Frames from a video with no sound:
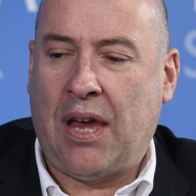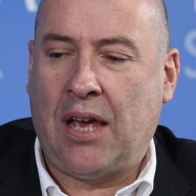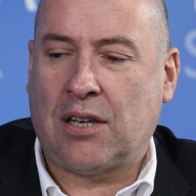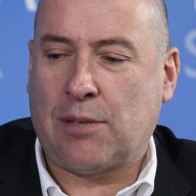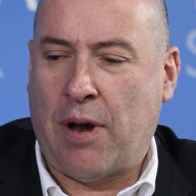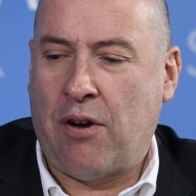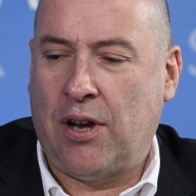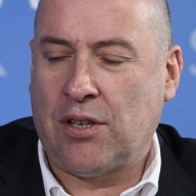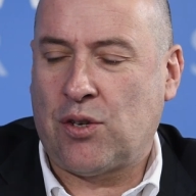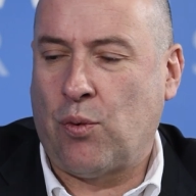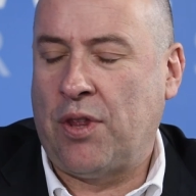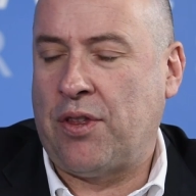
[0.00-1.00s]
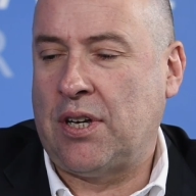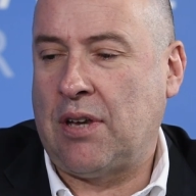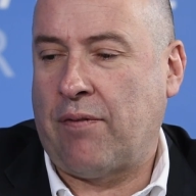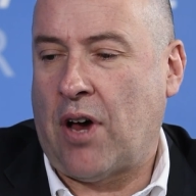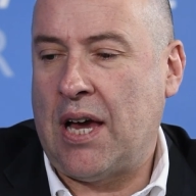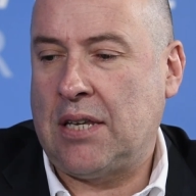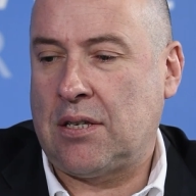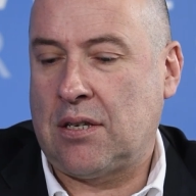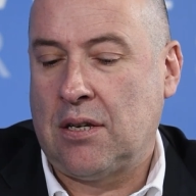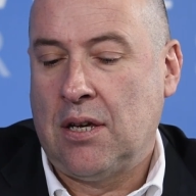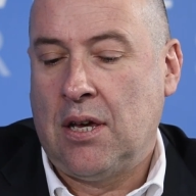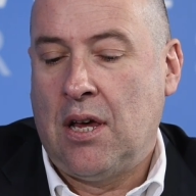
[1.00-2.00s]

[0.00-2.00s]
experience with the device.